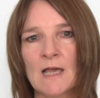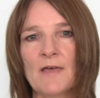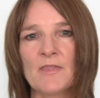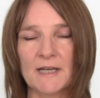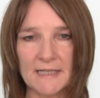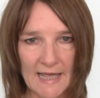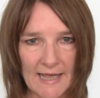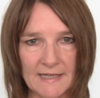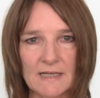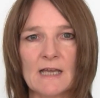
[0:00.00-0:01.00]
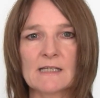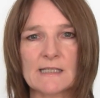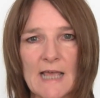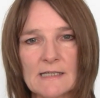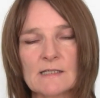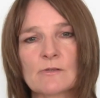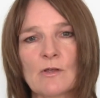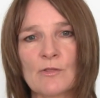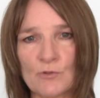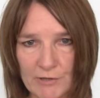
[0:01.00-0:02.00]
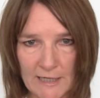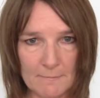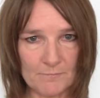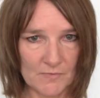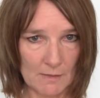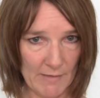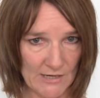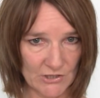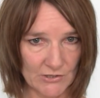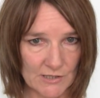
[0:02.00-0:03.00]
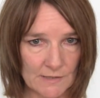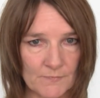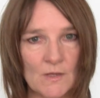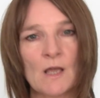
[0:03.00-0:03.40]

And then again, assess the 3 measures.